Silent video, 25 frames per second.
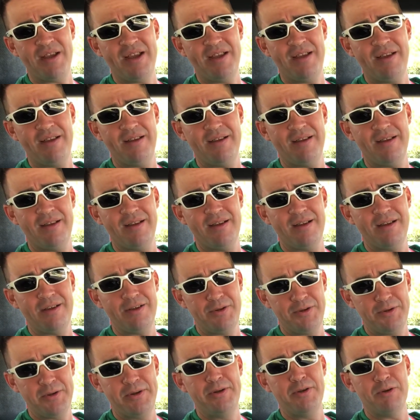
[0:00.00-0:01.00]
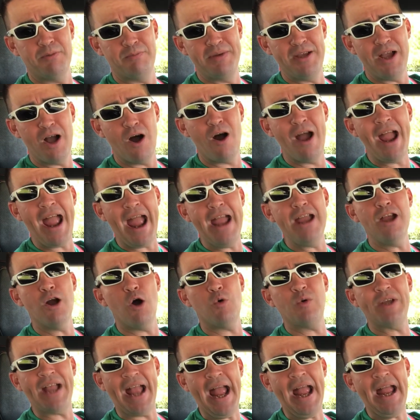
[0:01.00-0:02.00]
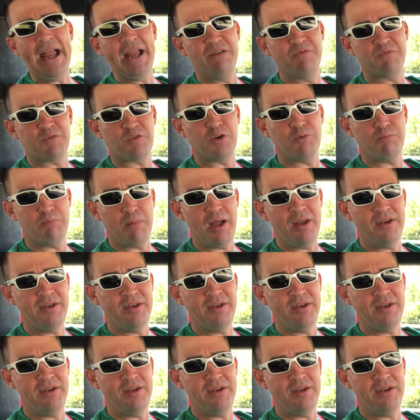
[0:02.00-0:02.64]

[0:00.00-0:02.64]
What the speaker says: be, you'll be A-okay for a